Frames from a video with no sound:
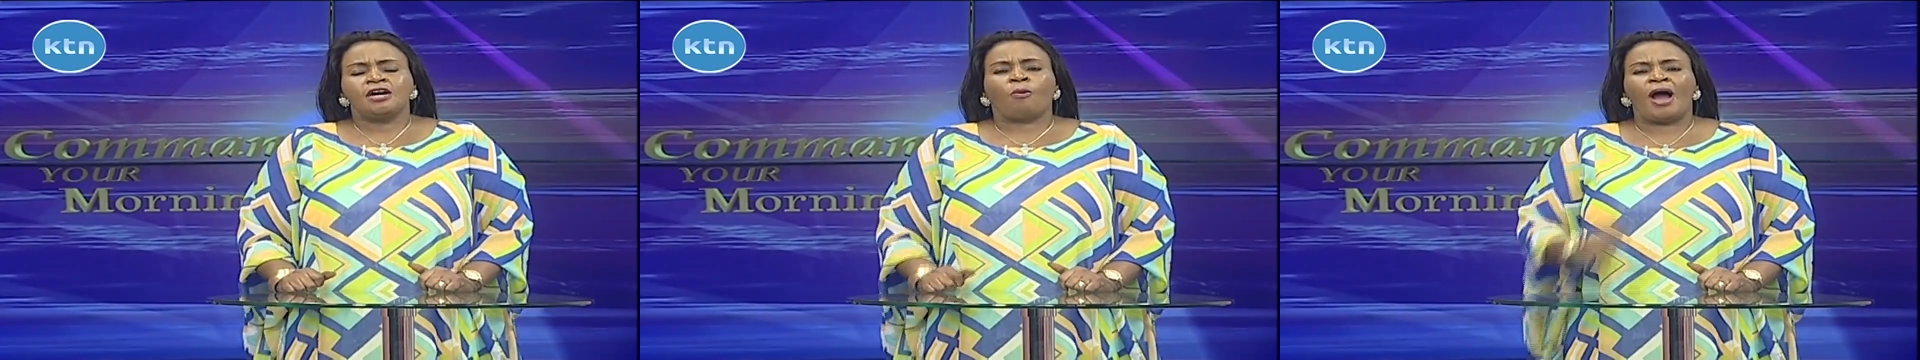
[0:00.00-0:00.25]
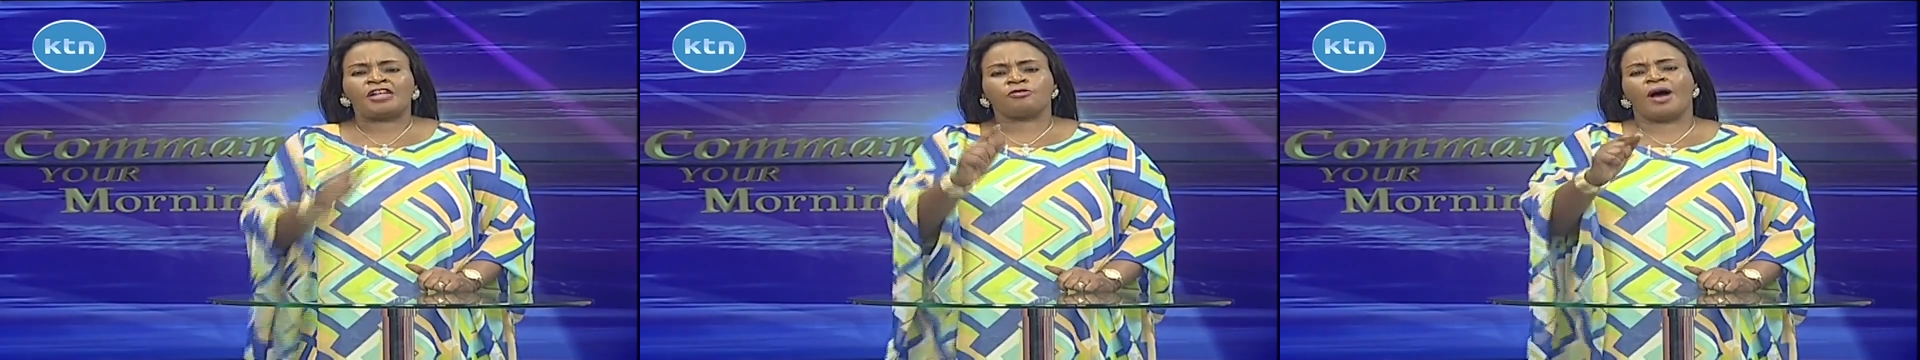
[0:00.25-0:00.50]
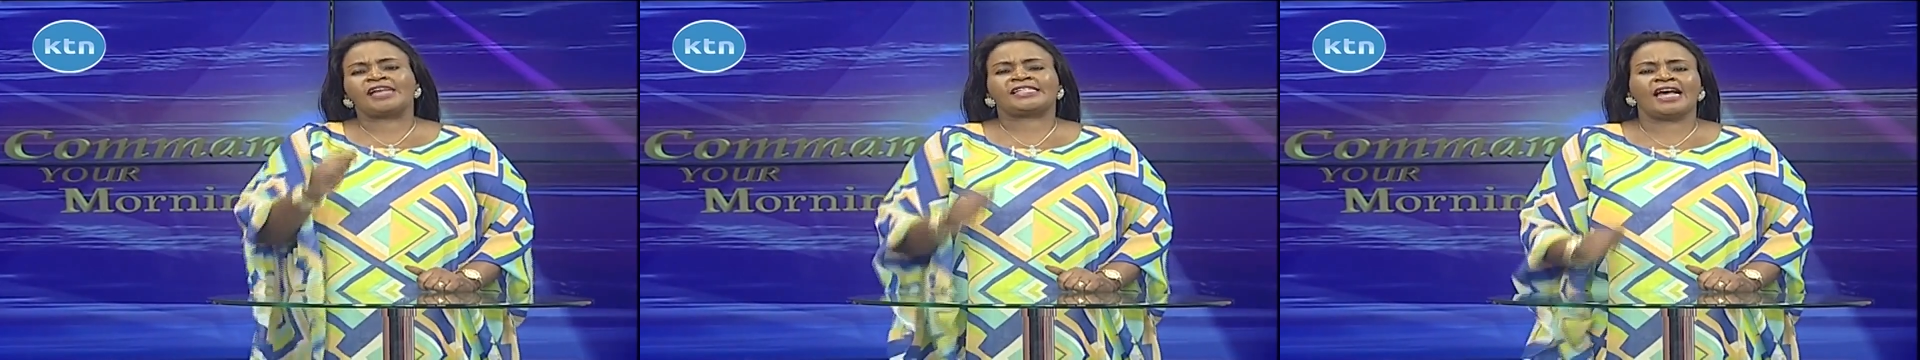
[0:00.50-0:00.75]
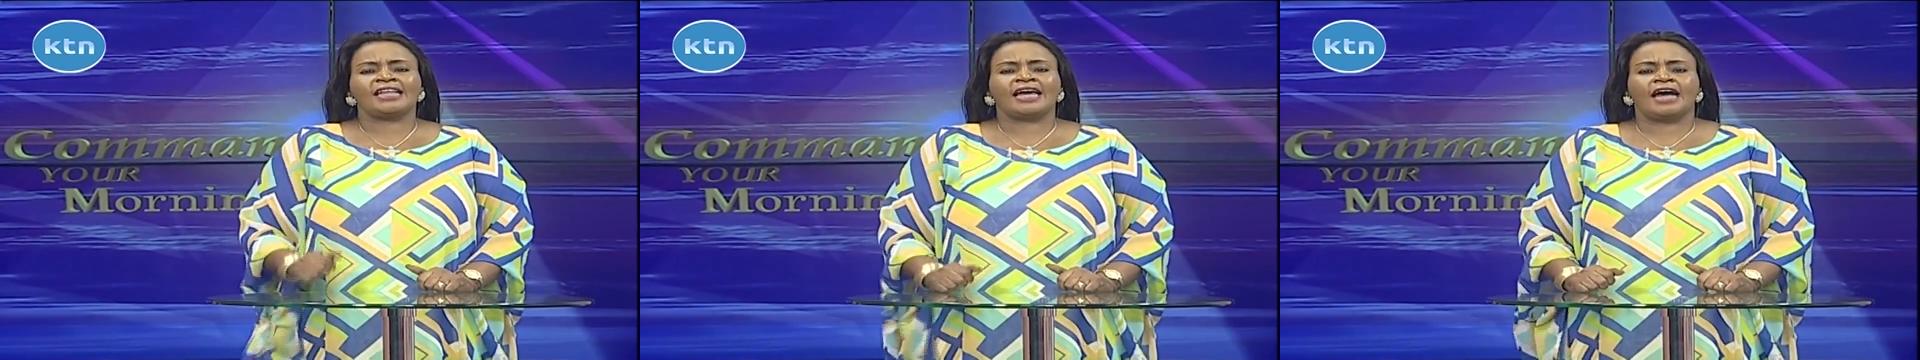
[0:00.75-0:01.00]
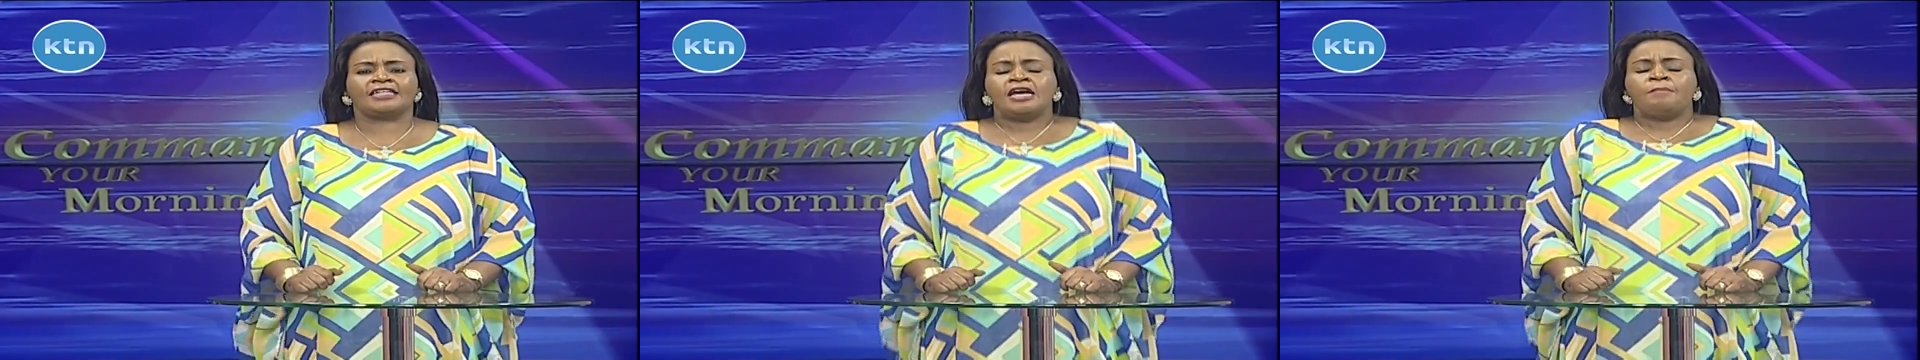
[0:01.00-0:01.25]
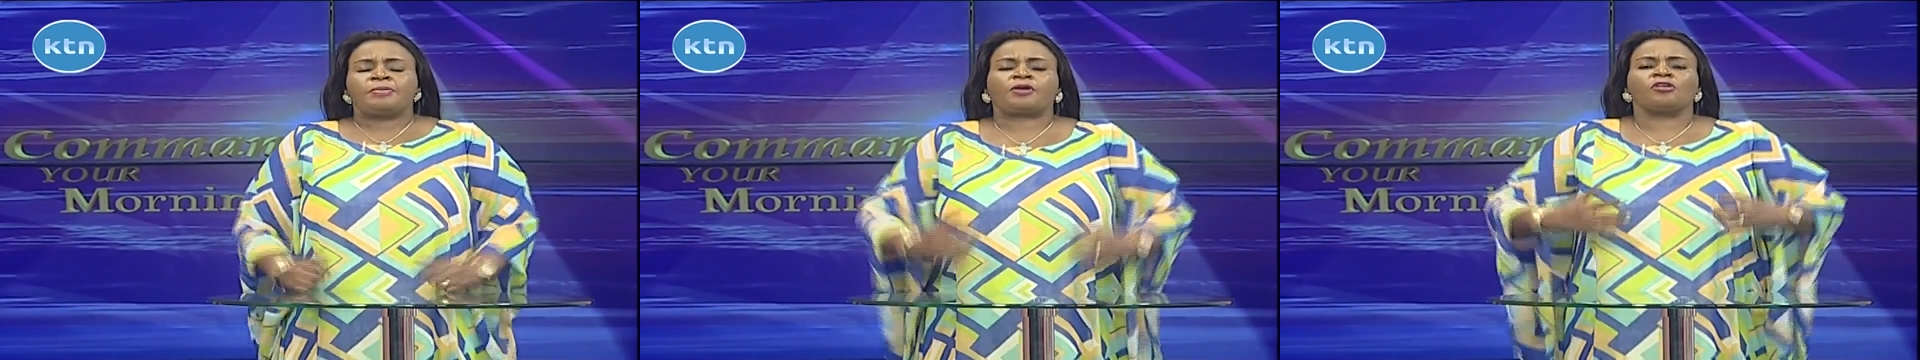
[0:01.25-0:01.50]
Why do I say that?
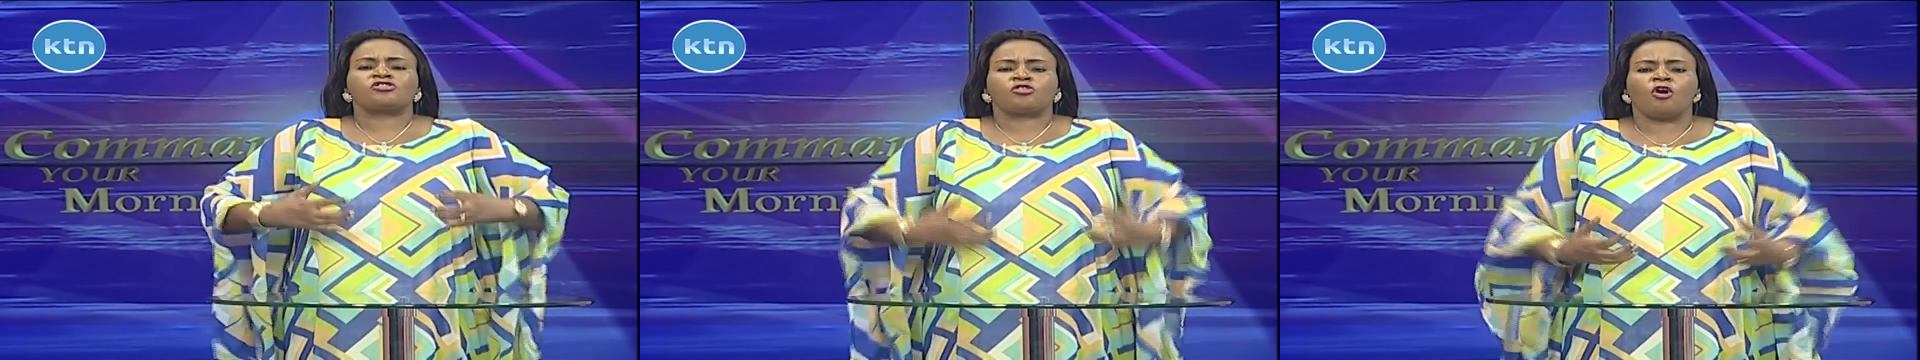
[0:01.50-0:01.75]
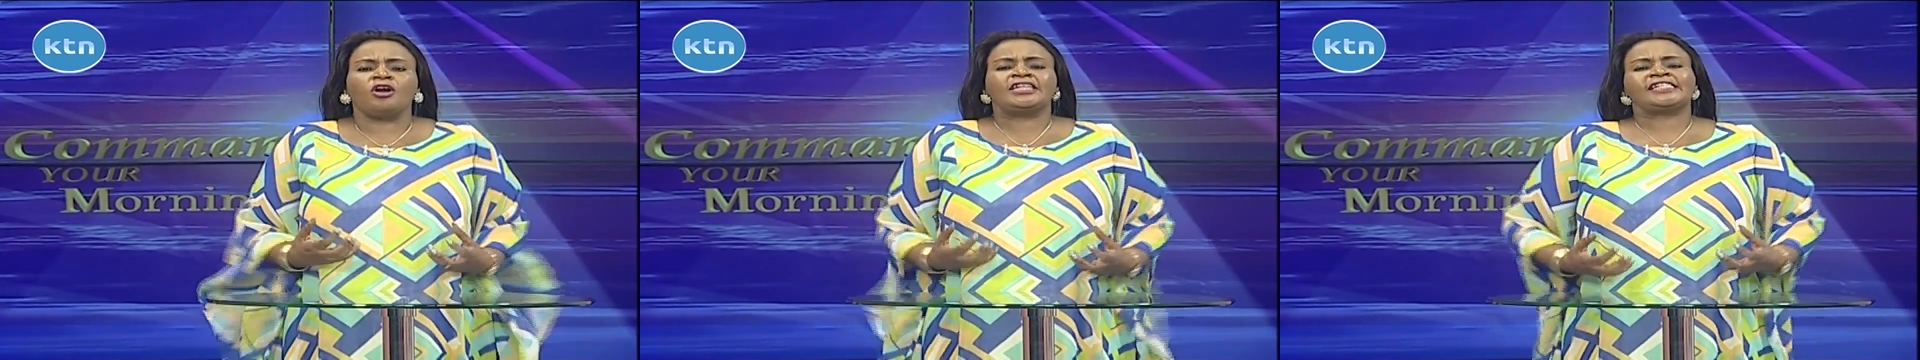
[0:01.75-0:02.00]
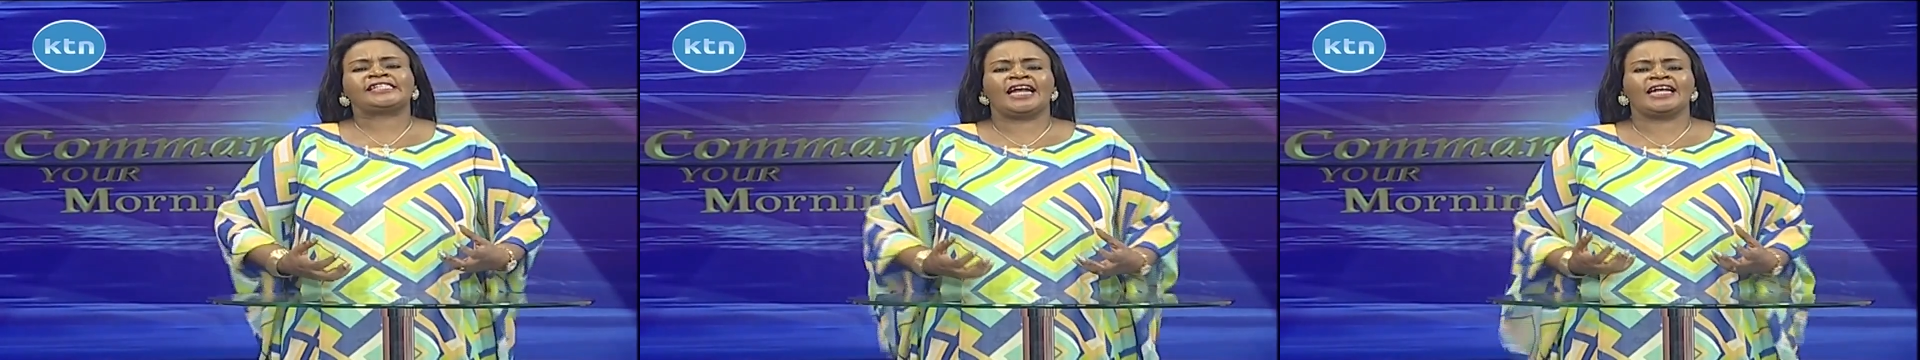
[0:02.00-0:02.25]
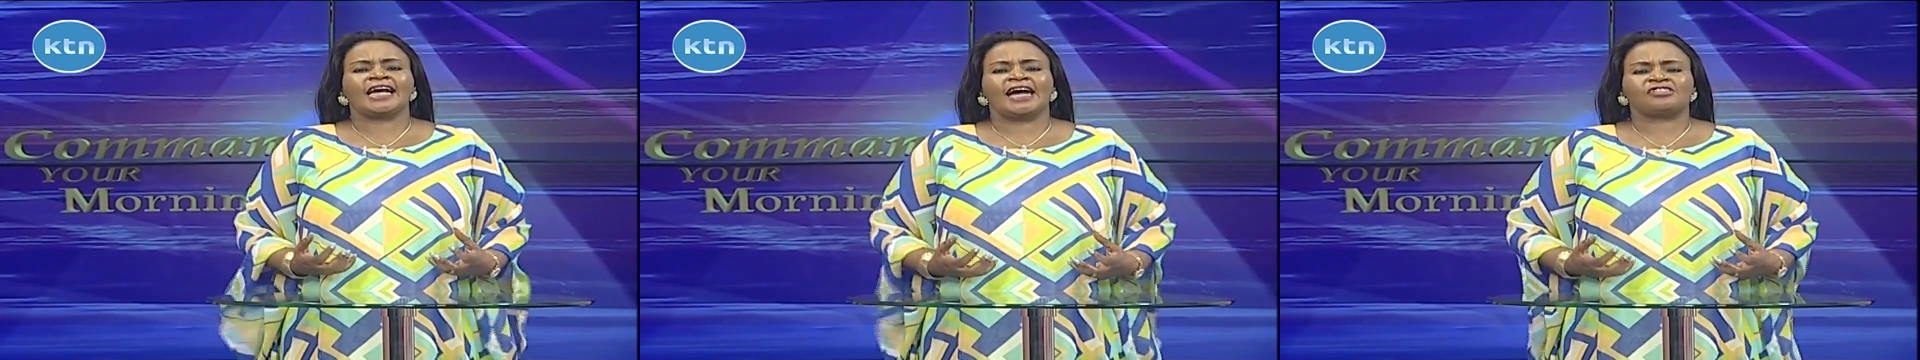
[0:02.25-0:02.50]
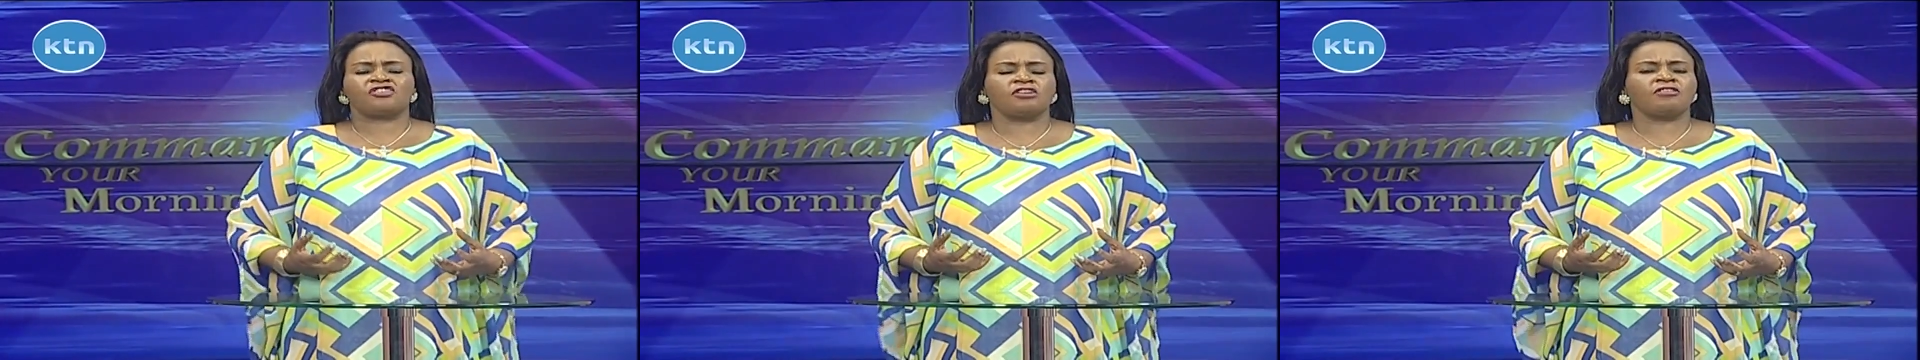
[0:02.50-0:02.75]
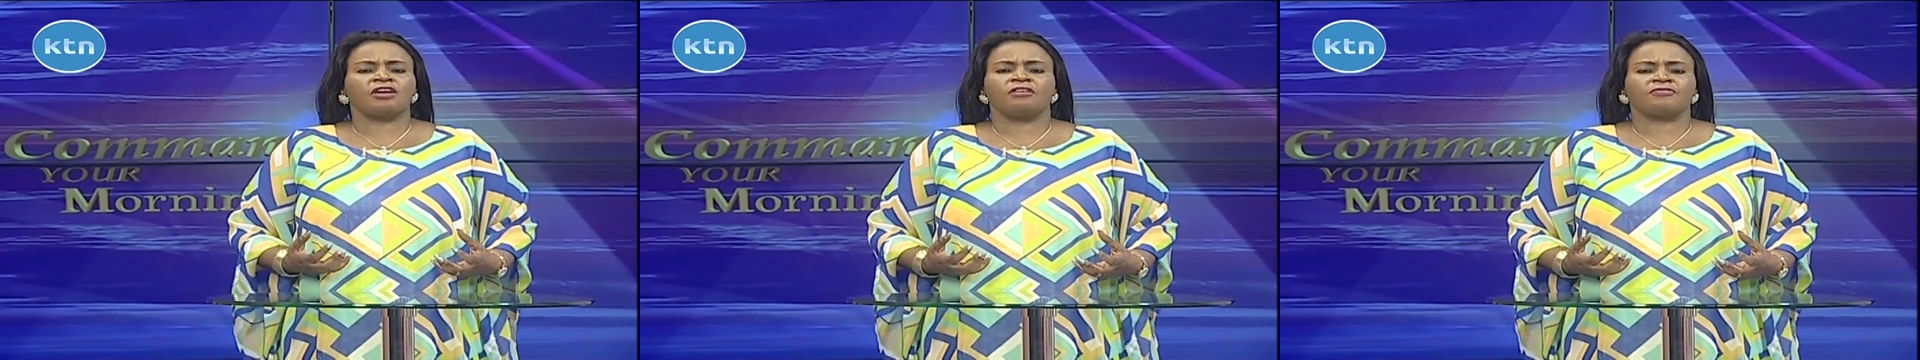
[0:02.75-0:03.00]
Because God is telling us,
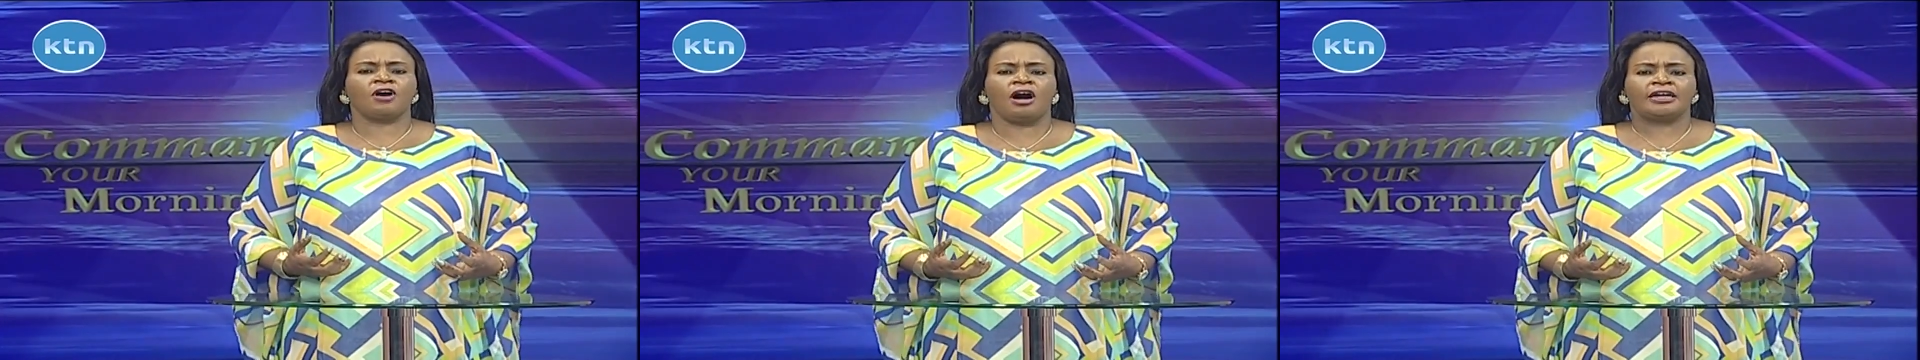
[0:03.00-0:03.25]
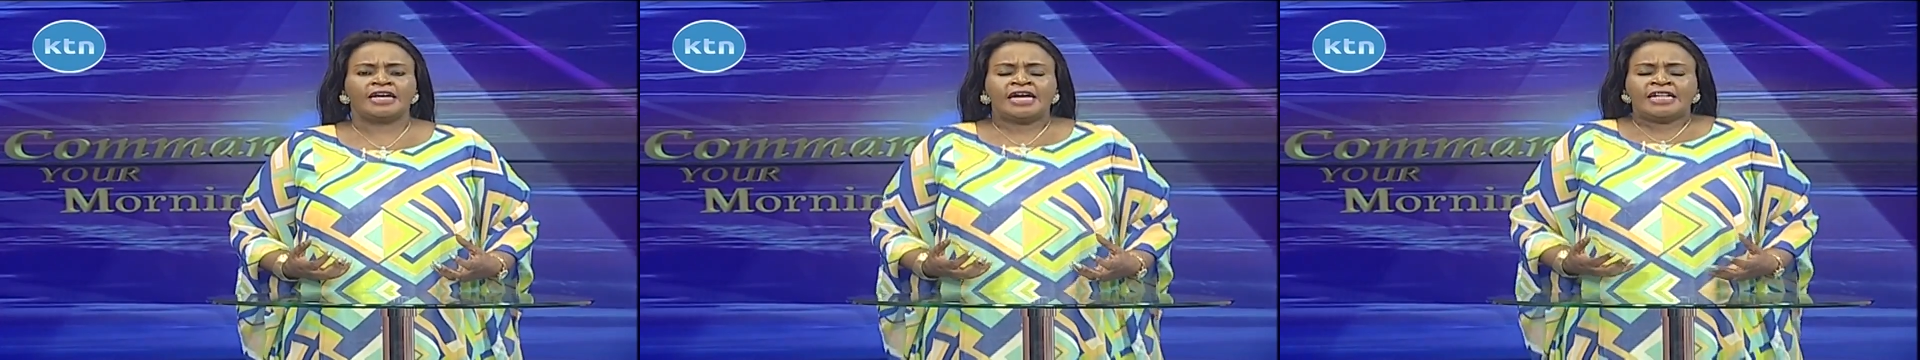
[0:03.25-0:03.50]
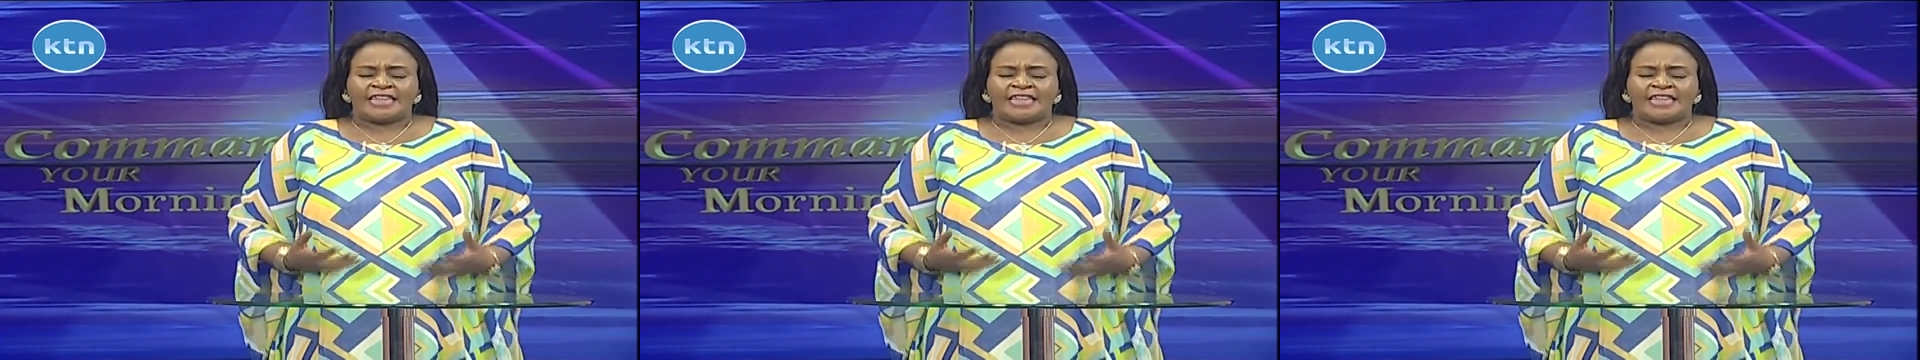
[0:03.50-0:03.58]
children of God,